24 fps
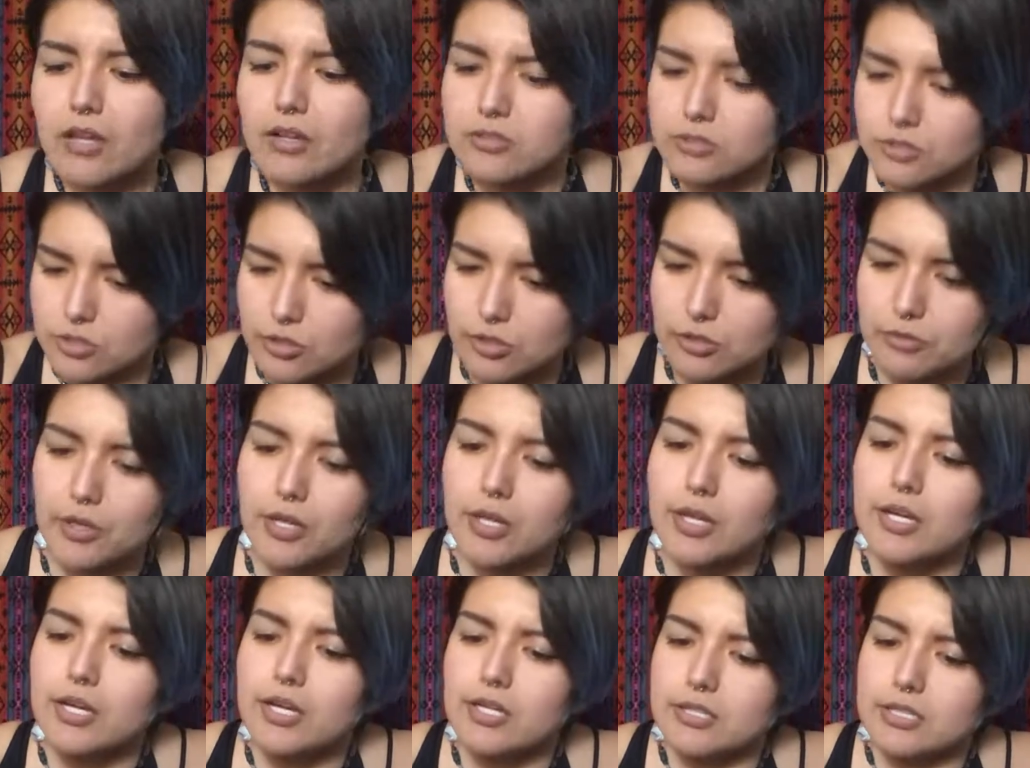So
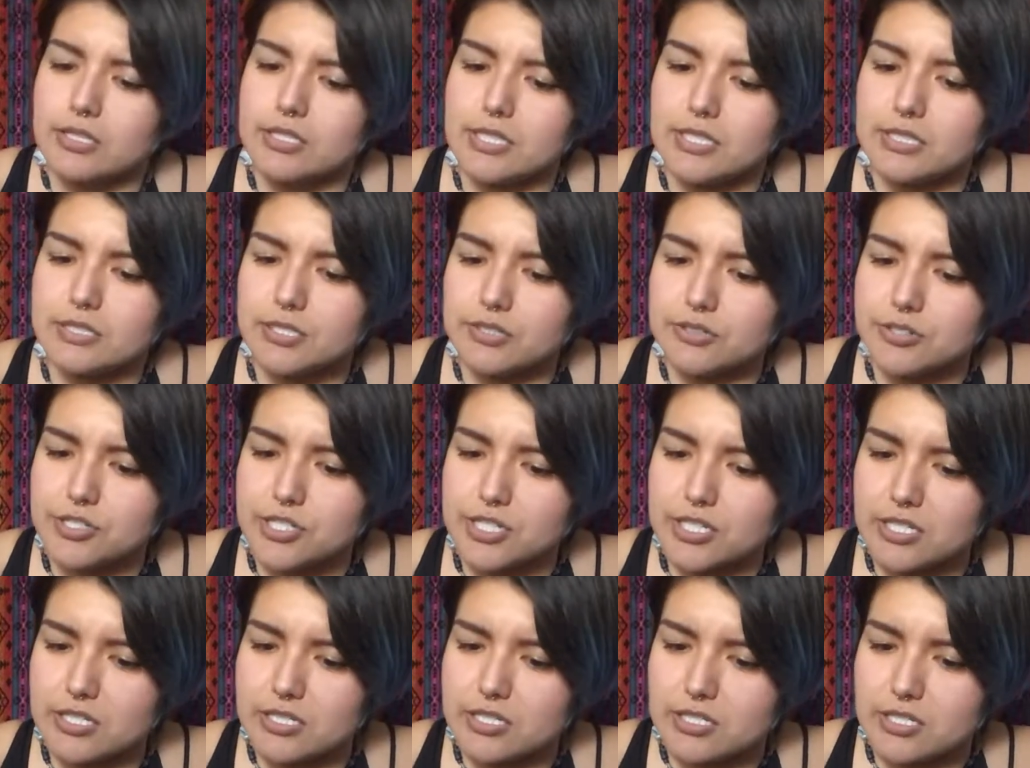the dense energy
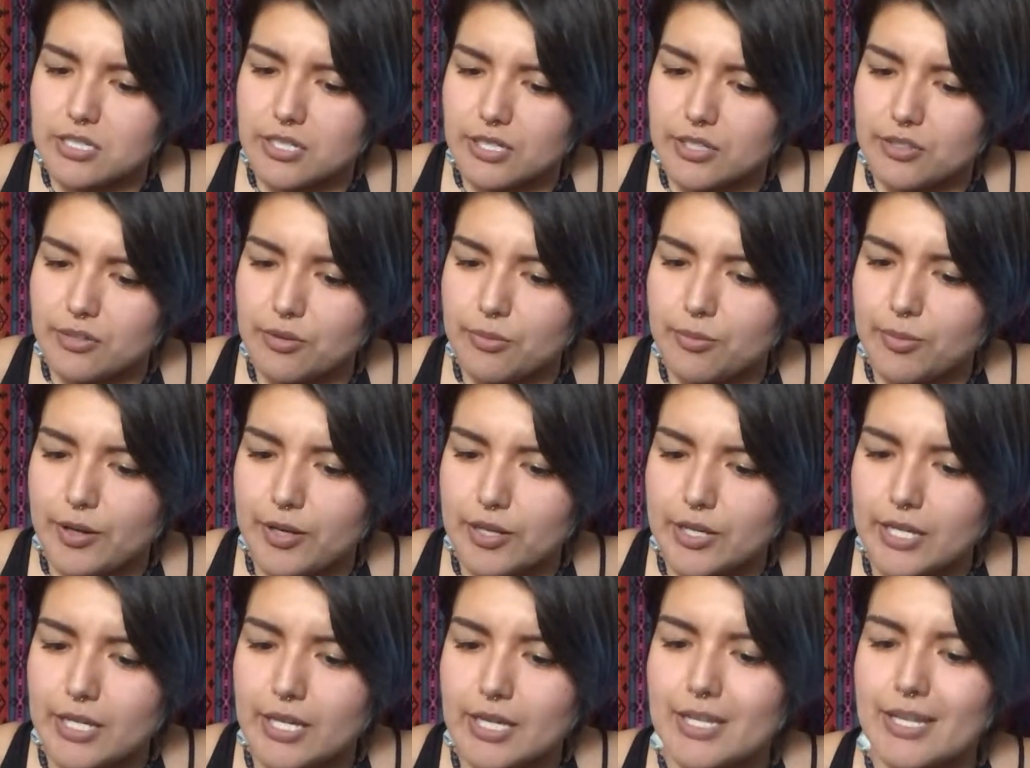gets stuck in your
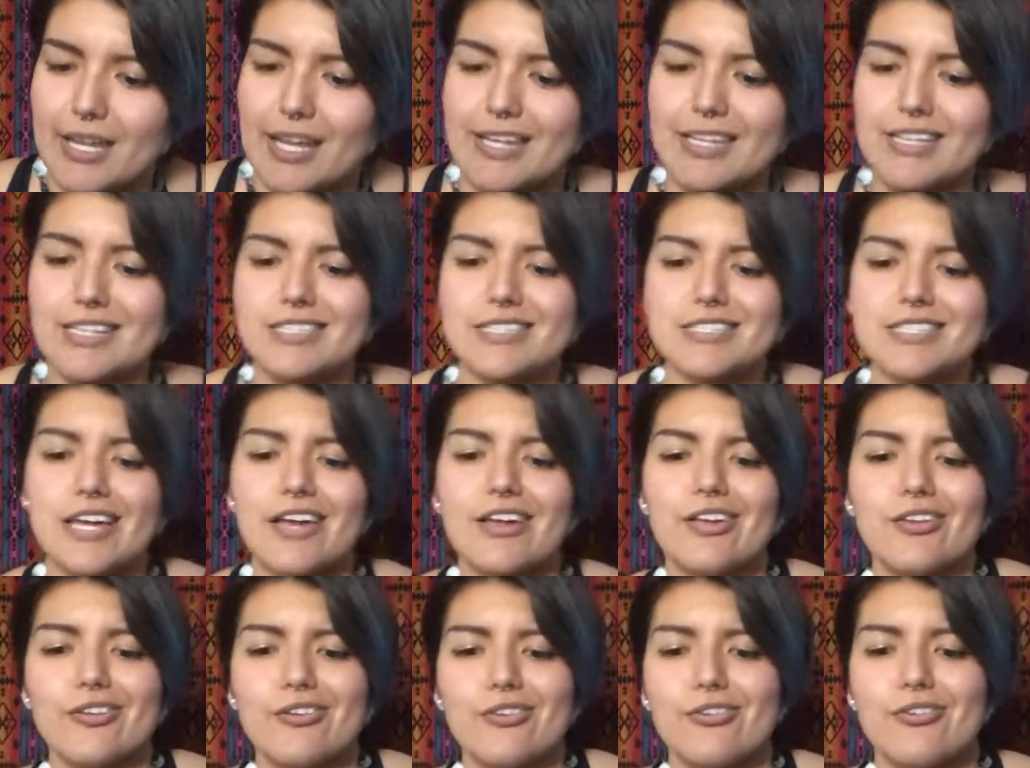body and it eats
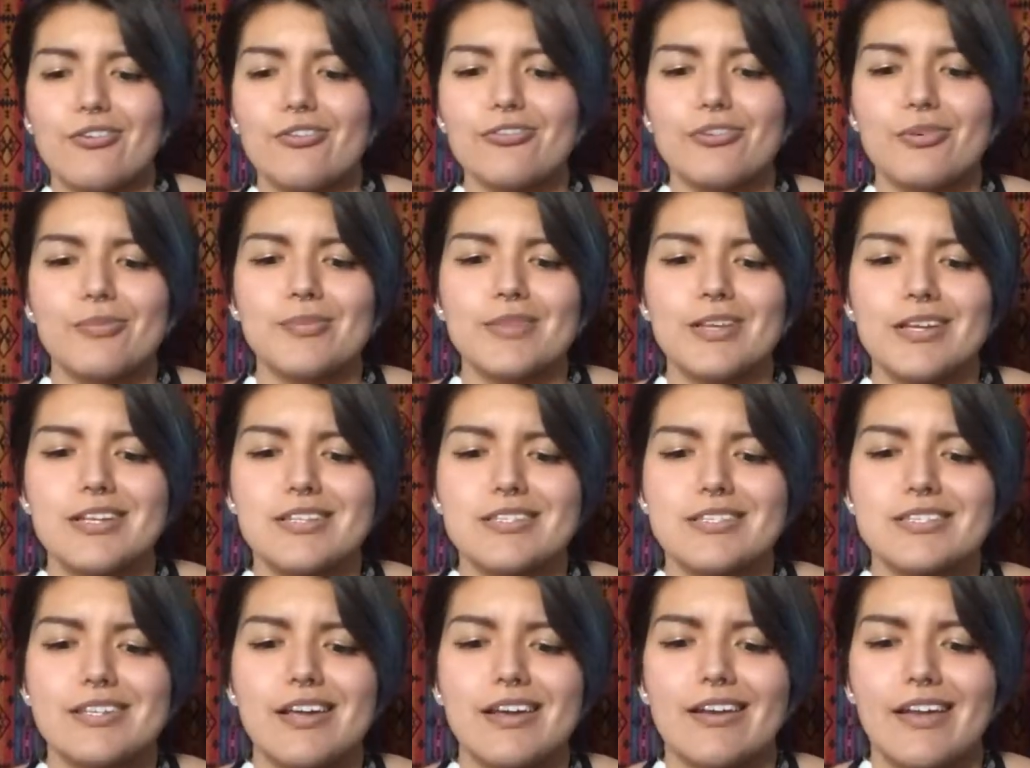at you from the
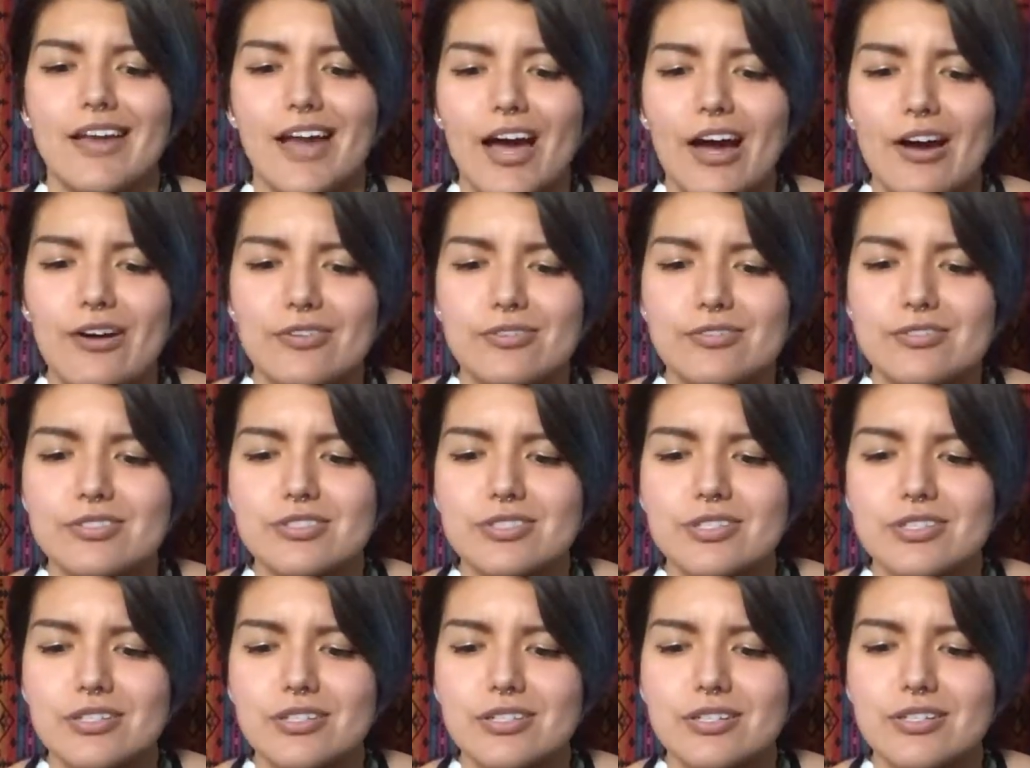inside out,
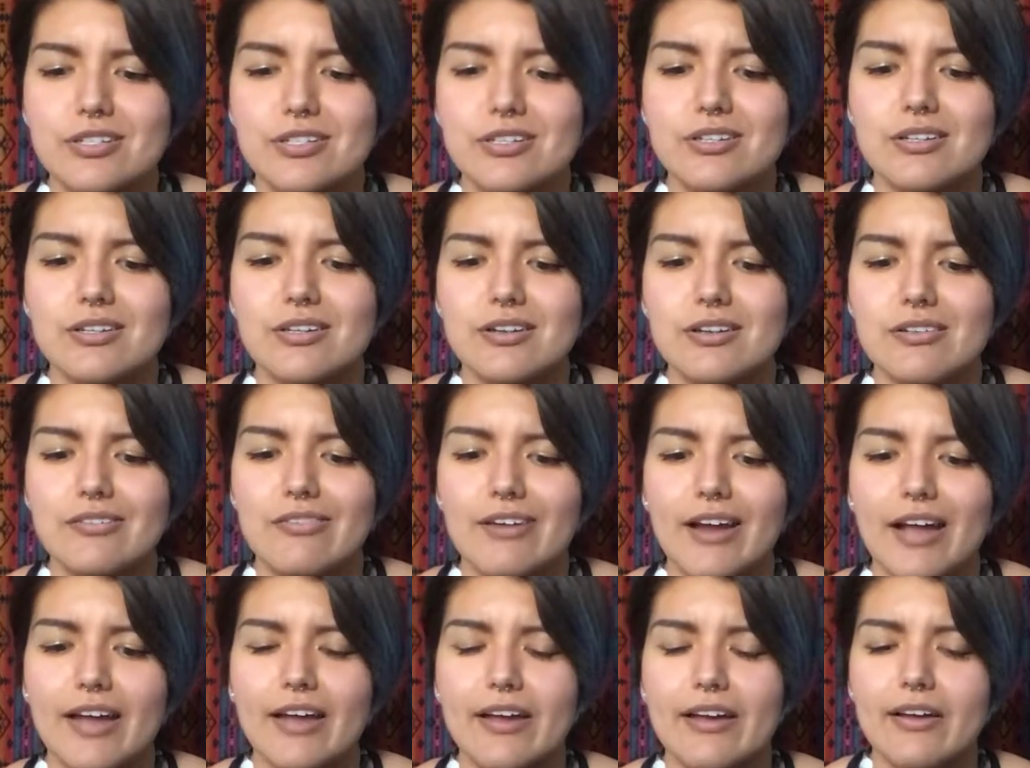
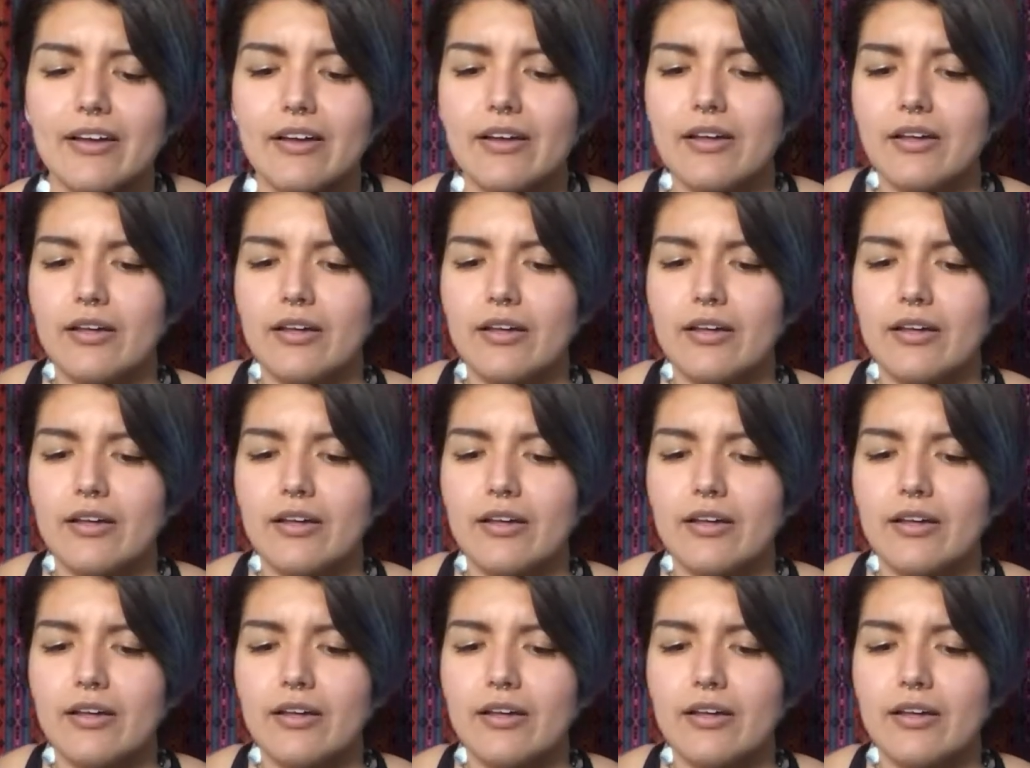right?